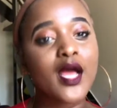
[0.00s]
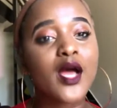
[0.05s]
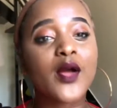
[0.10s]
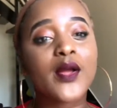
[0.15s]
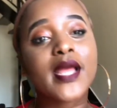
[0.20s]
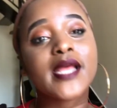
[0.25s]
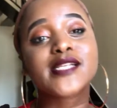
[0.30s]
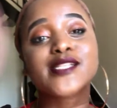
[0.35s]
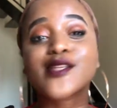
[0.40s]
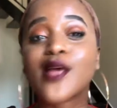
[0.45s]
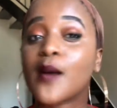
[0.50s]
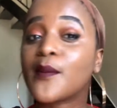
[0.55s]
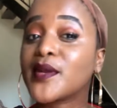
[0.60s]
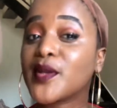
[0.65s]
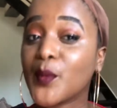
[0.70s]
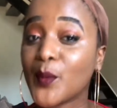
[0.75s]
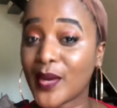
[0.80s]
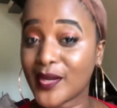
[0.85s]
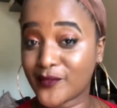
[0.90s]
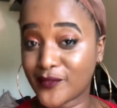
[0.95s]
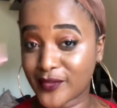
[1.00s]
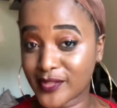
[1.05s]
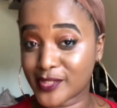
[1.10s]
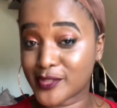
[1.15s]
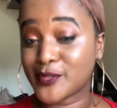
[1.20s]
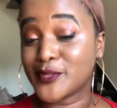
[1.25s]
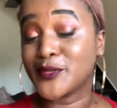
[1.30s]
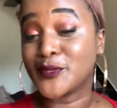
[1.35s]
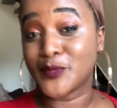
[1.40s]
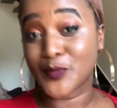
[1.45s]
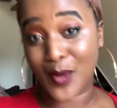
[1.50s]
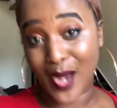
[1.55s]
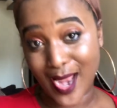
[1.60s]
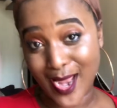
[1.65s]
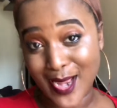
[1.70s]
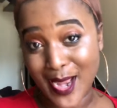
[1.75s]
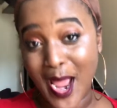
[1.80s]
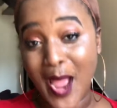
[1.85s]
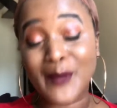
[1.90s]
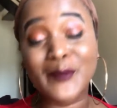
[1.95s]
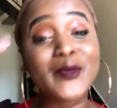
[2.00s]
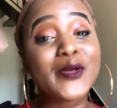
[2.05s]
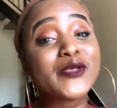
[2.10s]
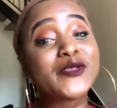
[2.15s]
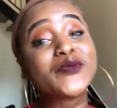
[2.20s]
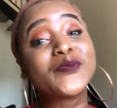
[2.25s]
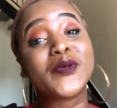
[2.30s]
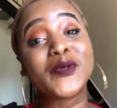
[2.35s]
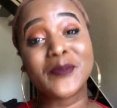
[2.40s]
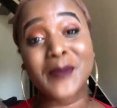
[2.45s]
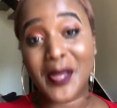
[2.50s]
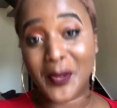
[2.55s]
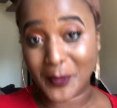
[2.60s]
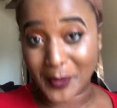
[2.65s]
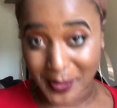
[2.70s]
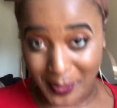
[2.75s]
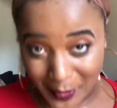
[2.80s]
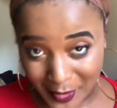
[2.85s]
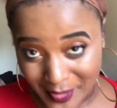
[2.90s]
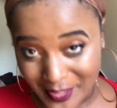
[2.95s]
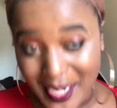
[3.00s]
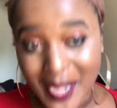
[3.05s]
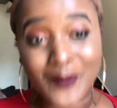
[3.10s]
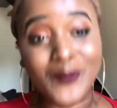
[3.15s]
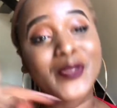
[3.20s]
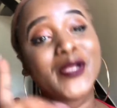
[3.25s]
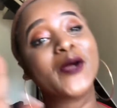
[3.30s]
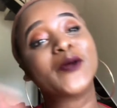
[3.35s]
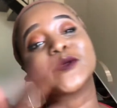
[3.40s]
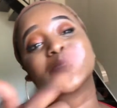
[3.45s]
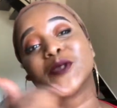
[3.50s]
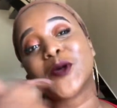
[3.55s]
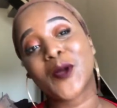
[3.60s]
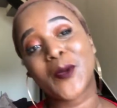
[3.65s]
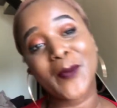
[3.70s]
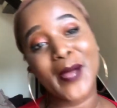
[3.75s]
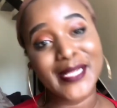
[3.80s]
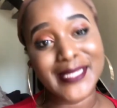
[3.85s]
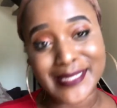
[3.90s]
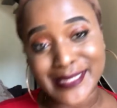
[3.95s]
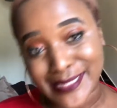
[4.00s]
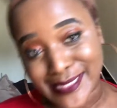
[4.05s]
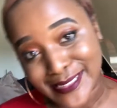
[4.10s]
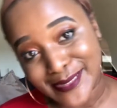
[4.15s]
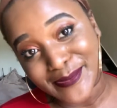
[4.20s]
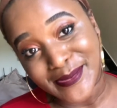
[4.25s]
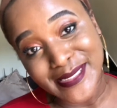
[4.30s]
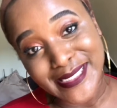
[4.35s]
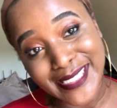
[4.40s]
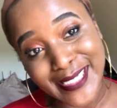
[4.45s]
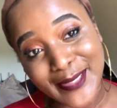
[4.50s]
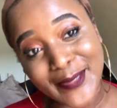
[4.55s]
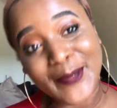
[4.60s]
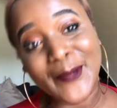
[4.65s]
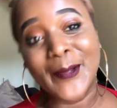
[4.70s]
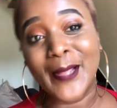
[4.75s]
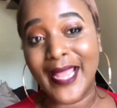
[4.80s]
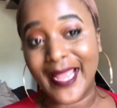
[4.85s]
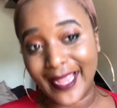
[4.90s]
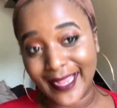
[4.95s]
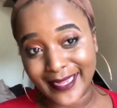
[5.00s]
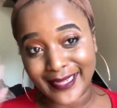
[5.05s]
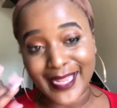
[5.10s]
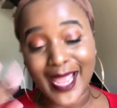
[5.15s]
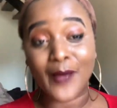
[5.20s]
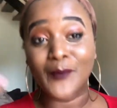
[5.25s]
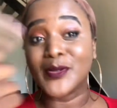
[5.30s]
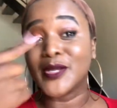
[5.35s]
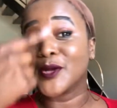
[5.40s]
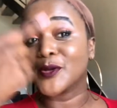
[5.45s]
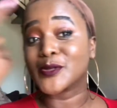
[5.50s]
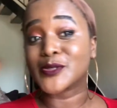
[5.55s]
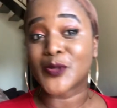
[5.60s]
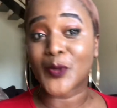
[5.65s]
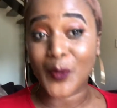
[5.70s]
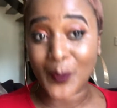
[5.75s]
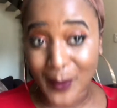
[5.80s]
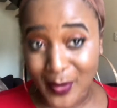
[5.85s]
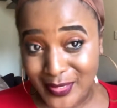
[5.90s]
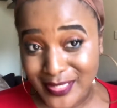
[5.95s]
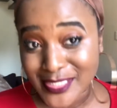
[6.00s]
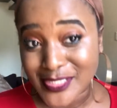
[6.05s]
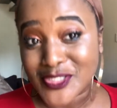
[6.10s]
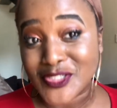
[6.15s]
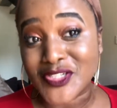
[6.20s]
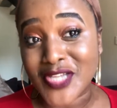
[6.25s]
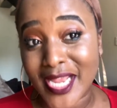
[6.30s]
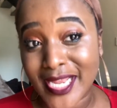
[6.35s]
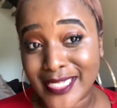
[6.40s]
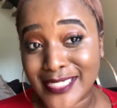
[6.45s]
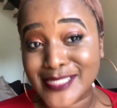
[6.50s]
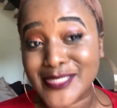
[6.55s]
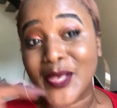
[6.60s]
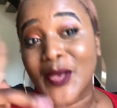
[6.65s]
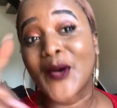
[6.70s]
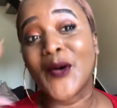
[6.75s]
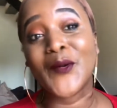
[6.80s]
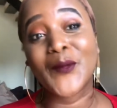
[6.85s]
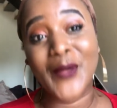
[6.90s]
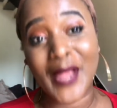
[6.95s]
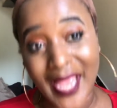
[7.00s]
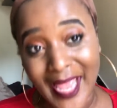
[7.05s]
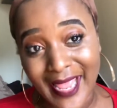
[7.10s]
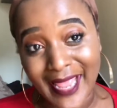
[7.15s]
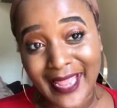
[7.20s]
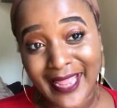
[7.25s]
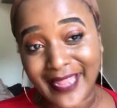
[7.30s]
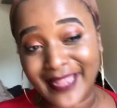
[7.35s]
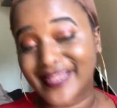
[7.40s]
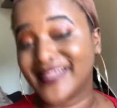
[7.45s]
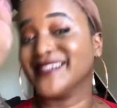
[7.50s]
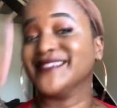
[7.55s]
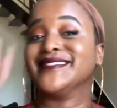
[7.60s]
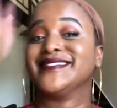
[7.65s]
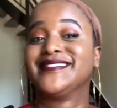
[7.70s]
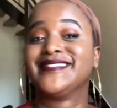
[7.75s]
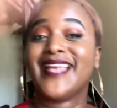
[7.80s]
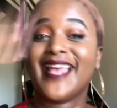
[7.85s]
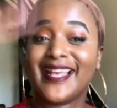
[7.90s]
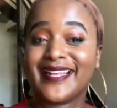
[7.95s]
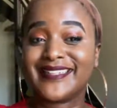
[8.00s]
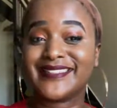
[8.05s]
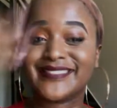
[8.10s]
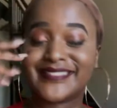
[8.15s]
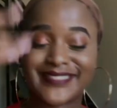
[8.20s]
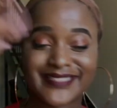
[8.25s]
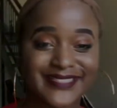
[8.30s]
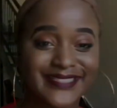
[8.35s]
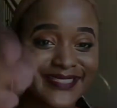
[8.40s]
Okay, so I'm gonna wait for this to dry. I'm going to put my wig on and we're gonna talk about this lipstick, okay? And we're gonna talk about these shades, okay? Yes.